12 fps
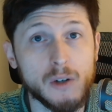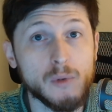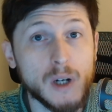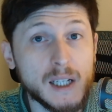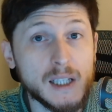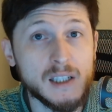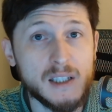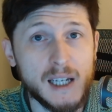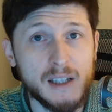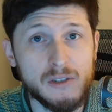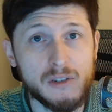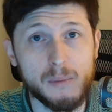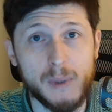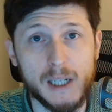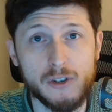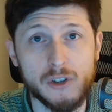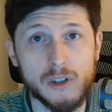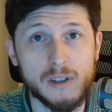running the test to make
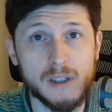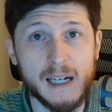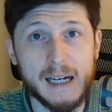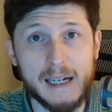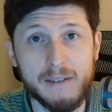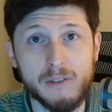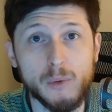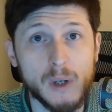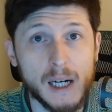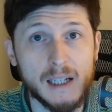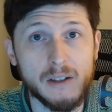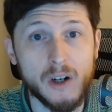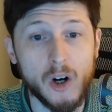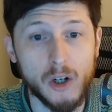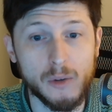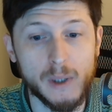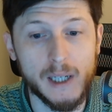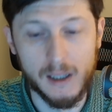sure that I have the right
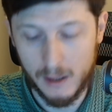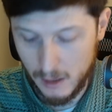hardware.